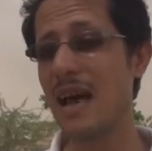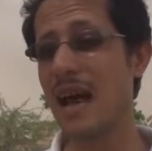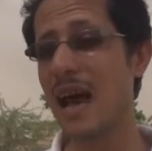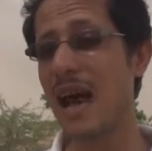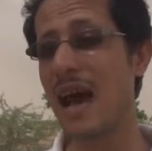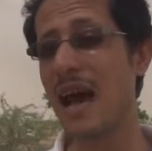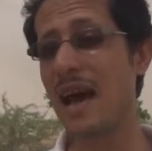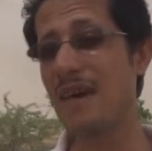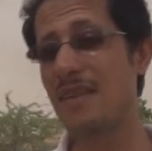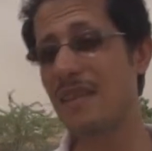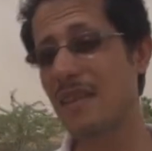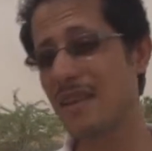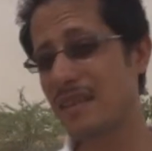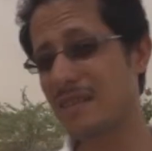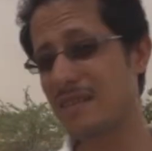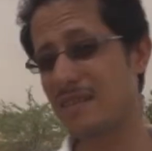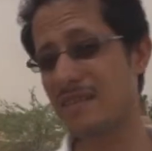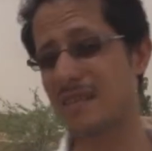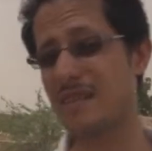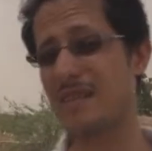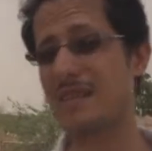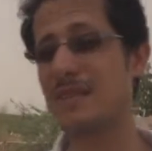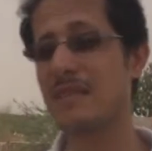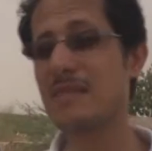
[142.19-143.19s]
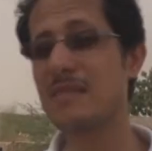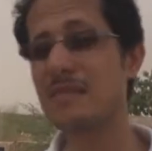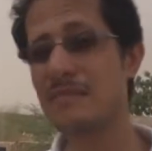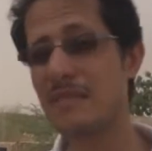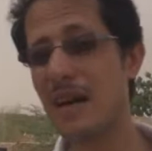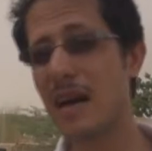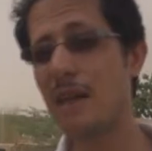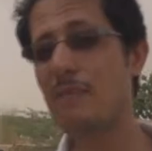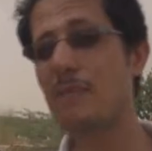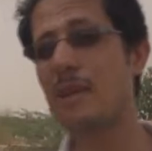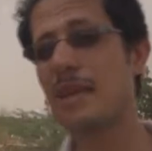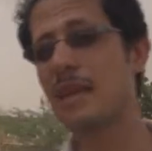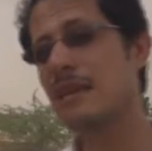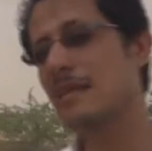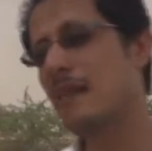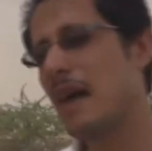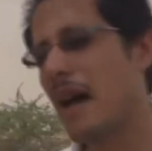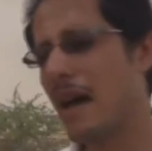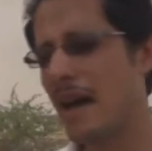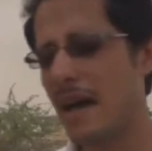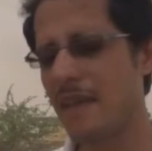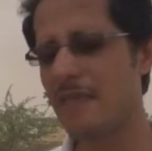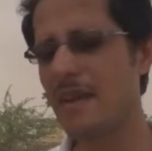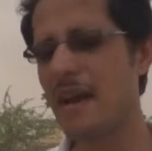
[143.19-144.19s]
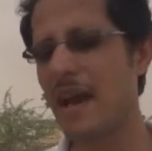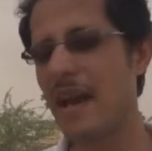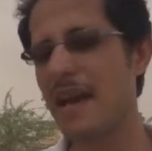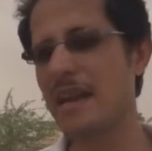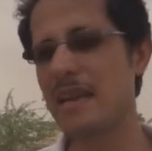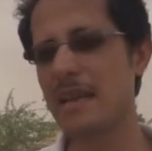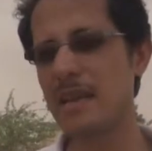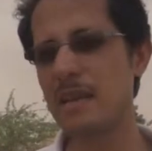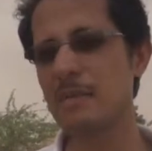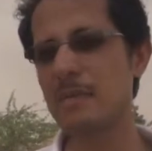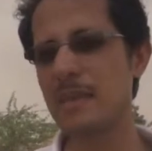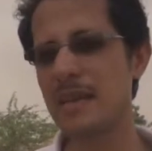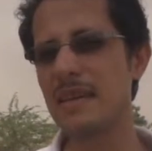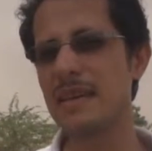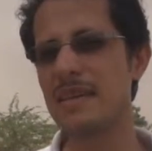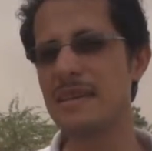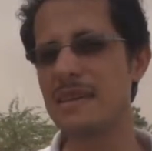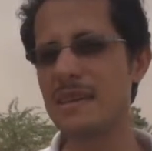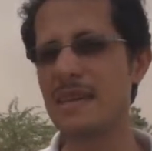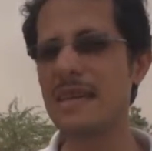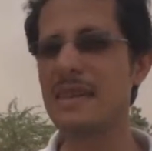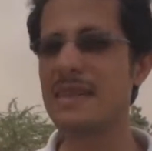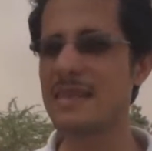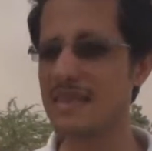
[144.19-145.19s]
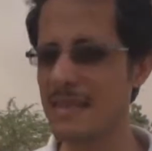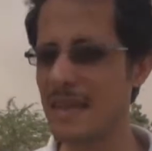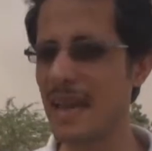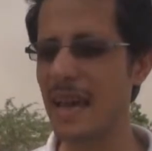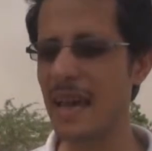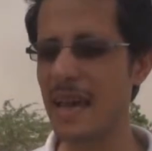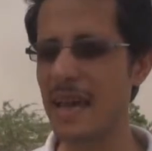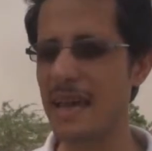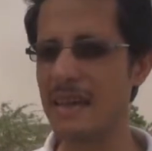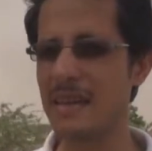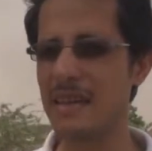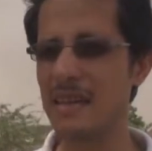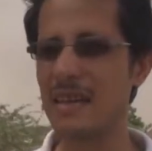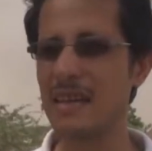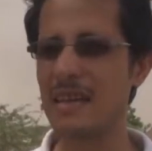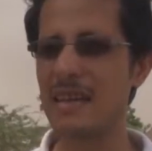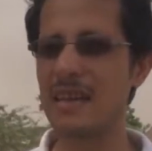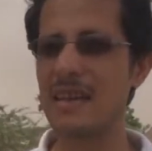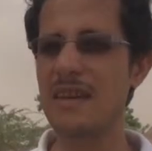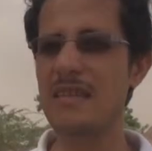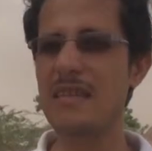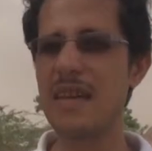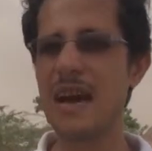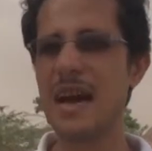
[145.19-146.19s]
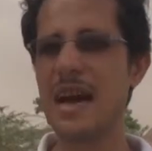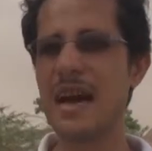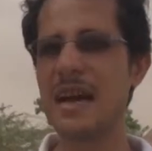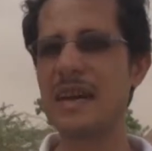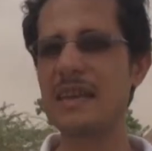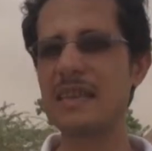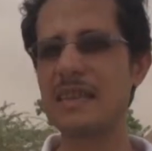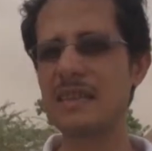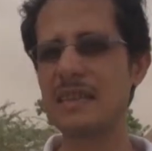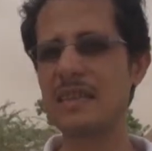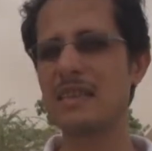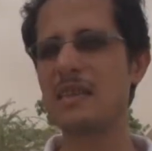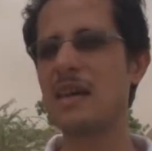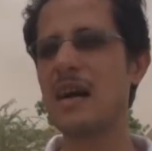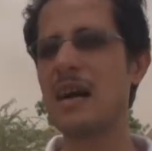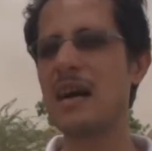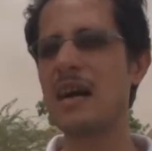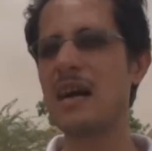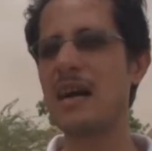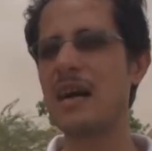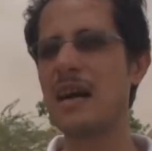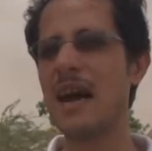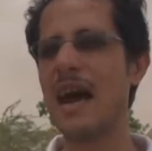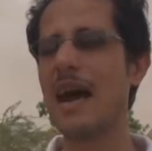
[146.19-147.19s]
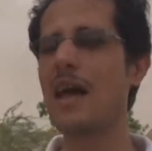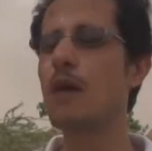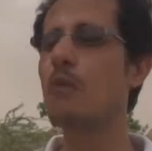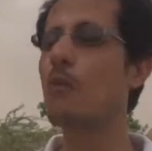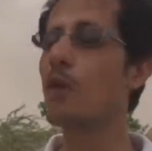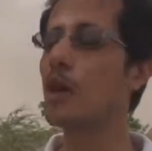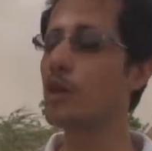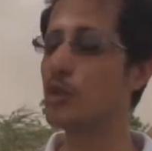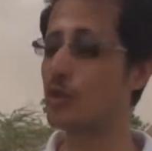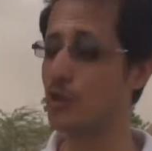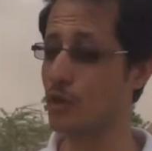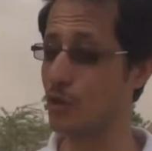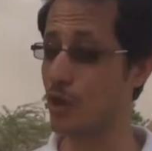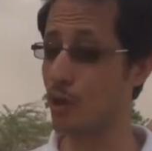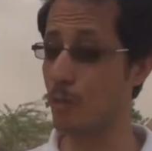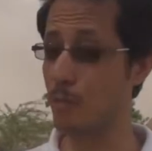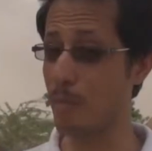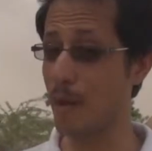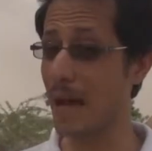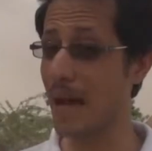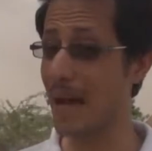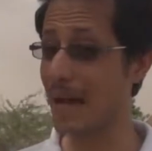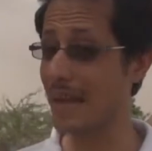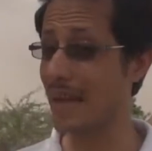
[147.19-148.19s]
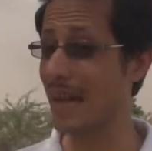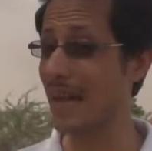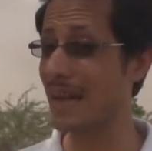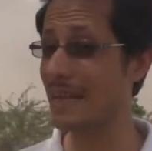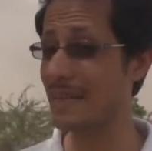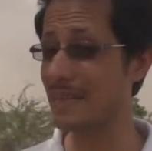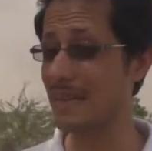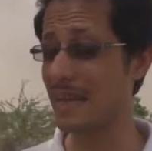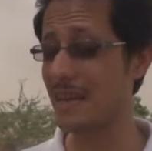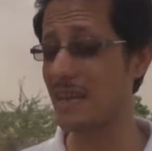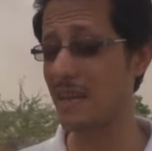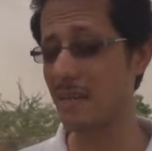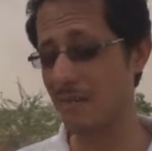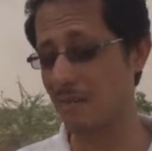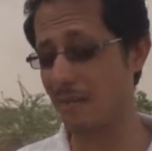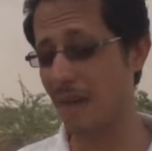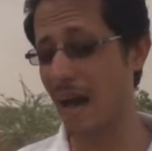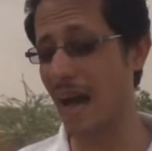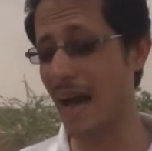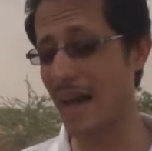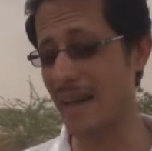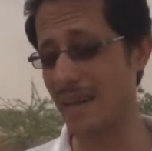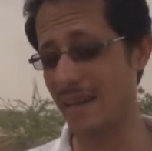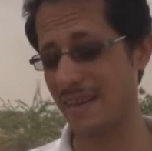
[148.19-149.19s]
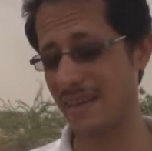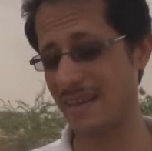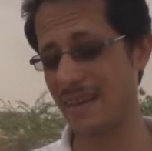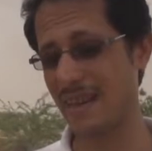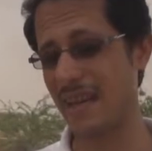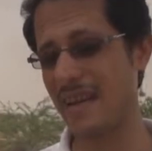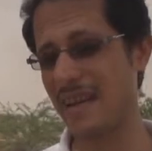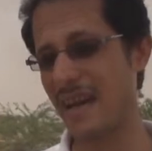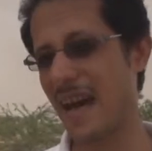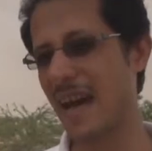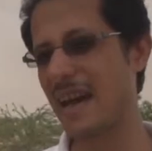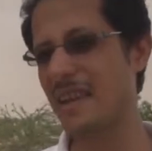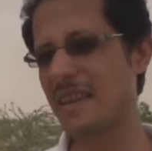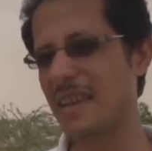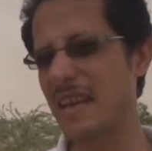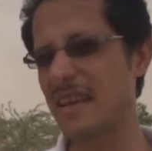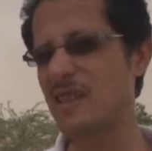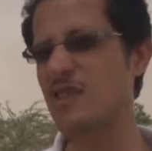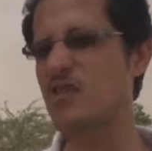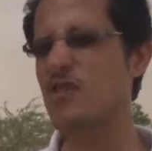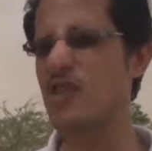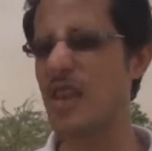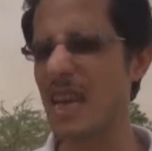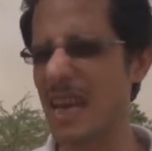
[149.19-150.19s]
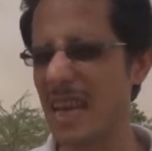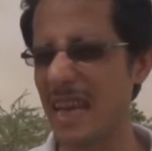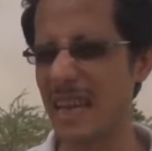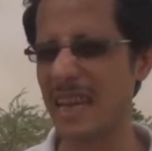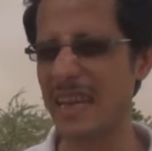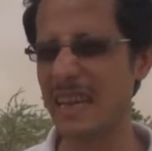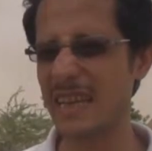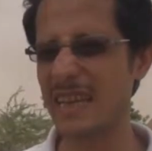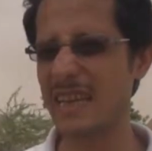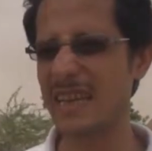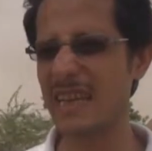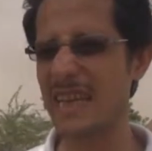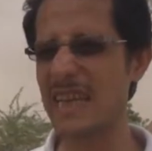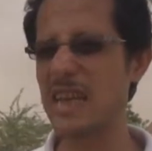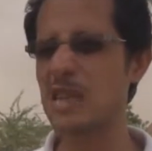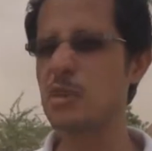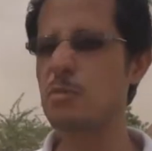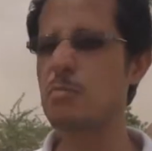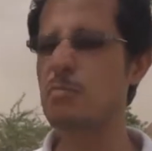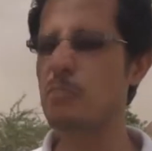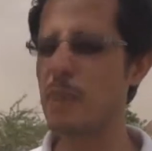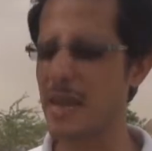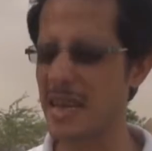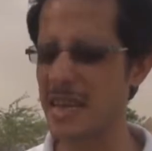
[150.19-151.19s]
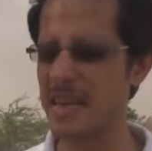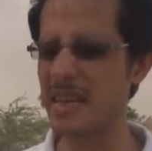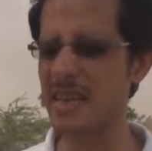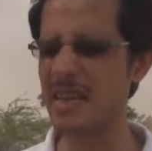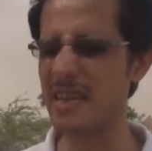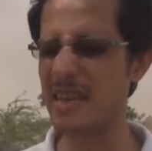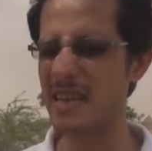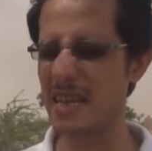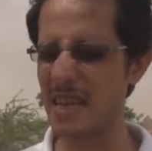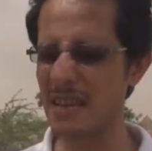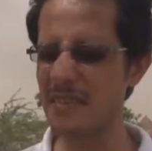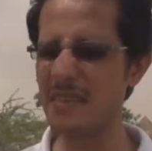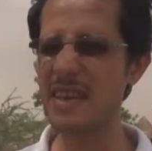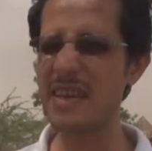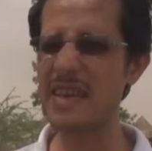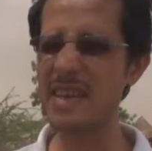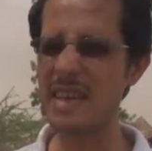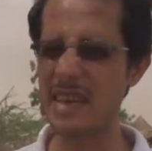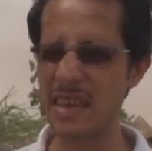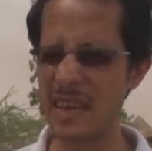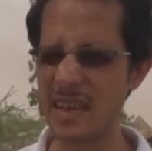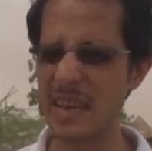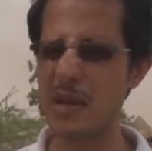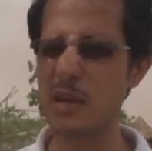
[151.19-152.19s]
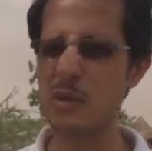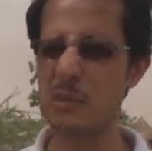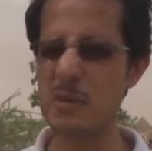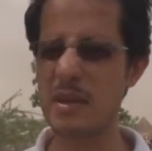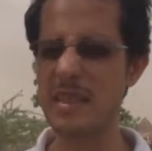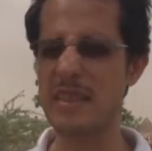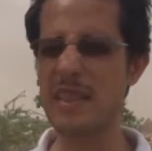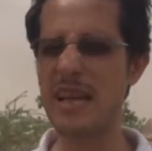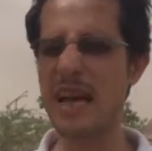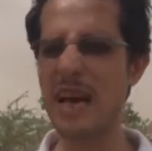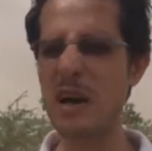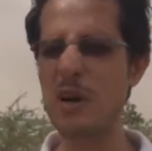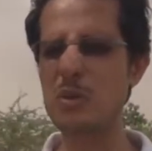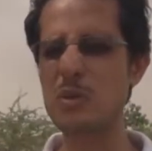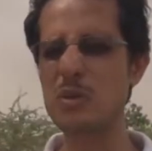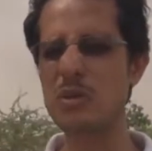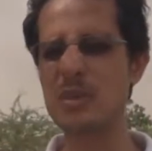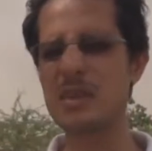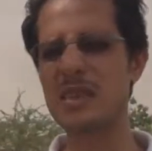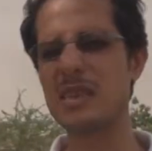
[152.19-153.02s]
Other IDPs, he said that I want to go back under the fire and under shelling. It's better living here without